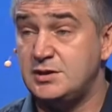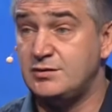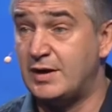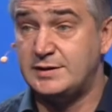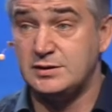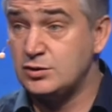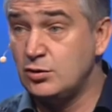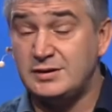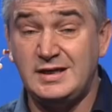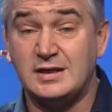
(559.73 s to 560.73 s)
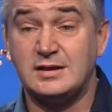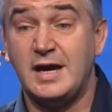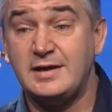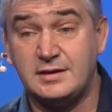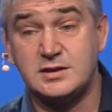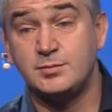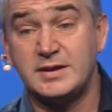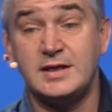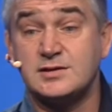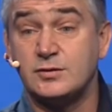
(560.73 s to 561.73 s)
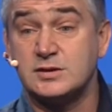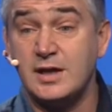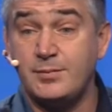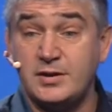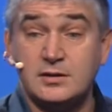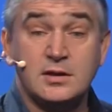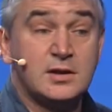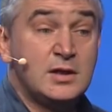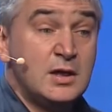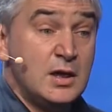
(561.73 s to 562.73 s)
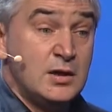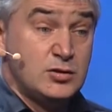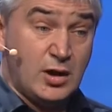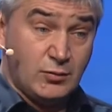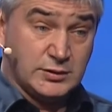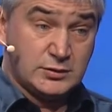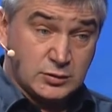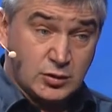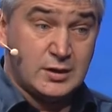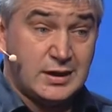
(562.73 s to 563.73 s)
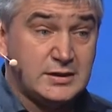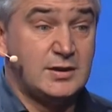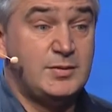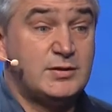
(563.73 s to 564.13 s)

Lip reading: a device. It's not yet like this, but that's what's happening. So I wanted to talk a little